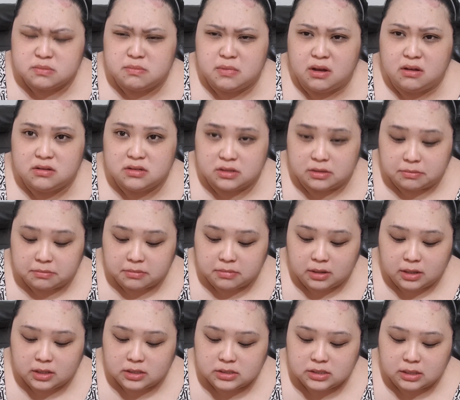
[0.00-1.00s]
smells
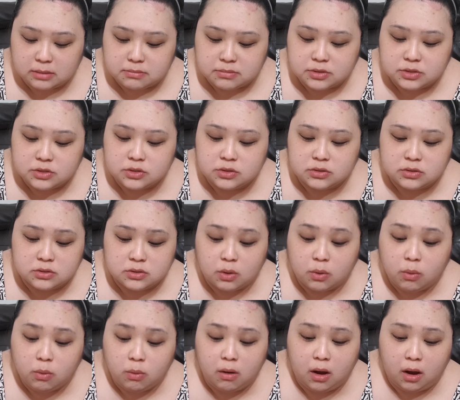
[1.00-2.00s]
amazing. I'm
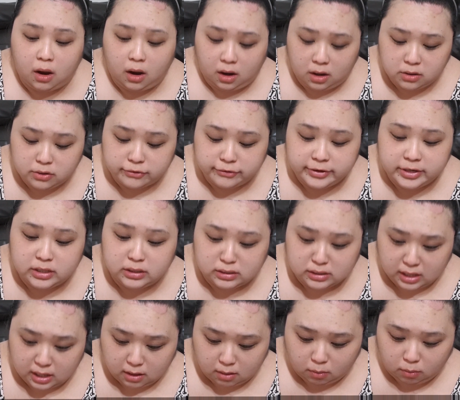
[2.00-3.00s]
so hungry
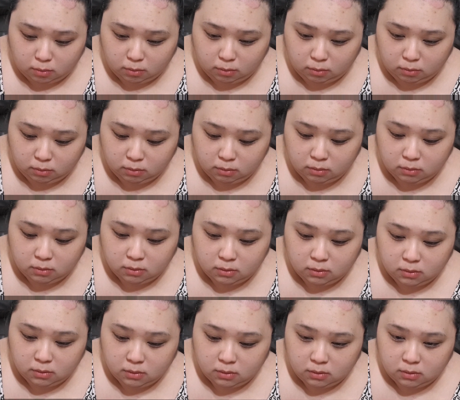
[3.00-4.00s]
now.
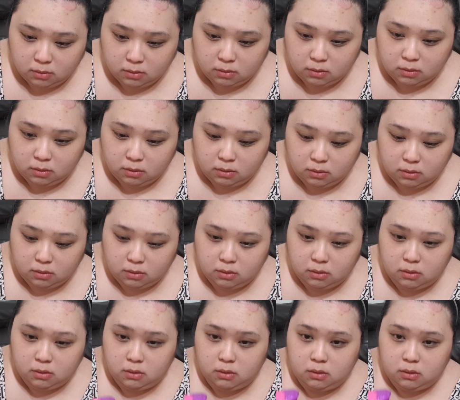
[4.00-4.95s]
Oh,